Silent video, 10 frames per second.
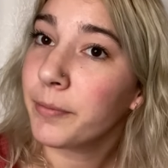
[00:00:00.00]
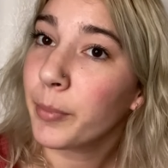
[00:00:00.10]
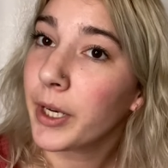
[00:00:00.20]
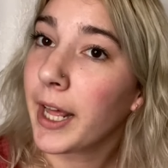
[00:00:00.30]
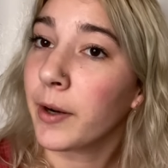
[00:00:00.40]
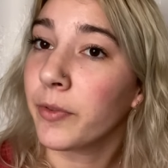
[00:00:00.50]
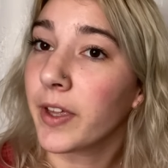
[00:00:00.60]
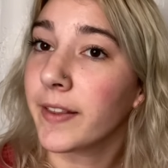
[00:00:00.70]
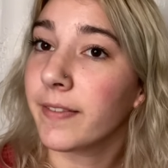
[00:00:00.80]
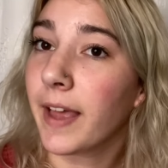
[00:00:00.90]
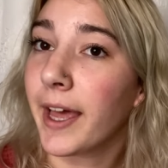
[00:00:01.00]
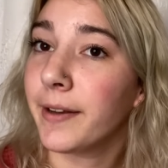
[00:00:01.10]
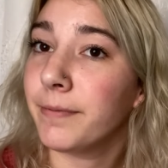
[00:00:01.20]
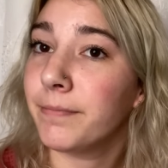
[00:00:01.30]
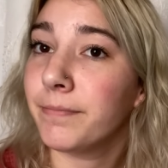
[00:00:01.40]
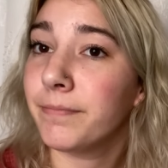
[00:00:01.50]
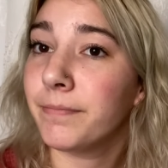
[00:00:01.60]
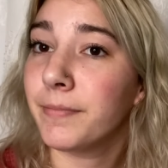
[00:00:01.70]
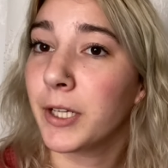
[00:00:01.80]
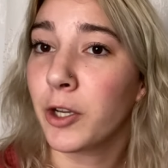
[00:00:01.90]
But I don't think that
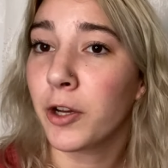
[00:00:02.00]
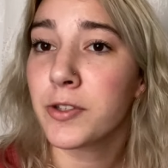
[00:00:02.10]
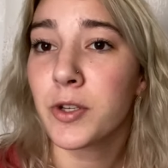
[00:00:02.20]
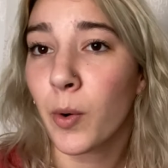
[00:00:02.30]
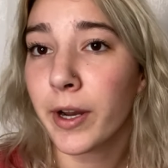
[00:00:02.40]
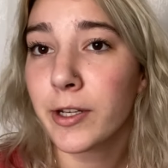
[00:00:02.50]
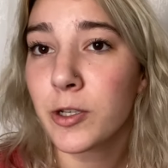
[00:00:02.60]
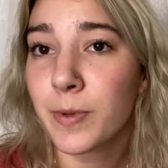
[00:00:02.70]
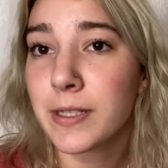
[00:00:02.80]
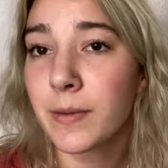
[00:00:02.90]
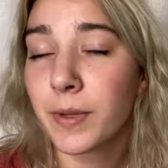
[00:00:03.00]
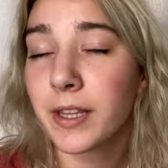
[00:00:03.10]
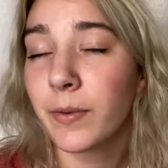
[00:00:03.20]
a dog snoring should be something that